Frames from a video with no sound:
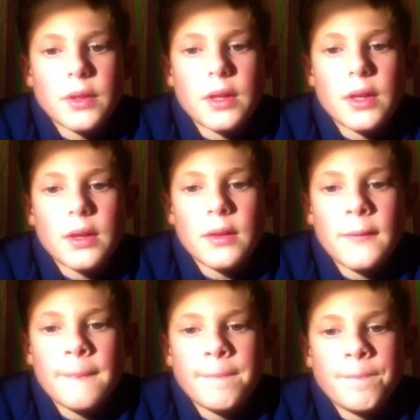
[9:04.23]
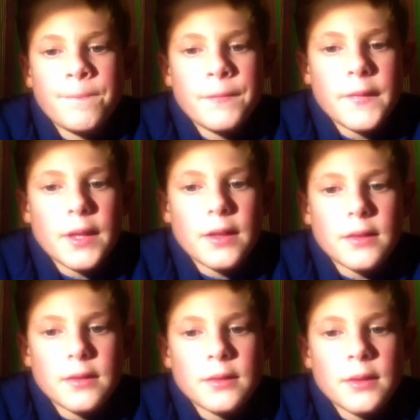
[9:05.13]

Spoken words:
in there and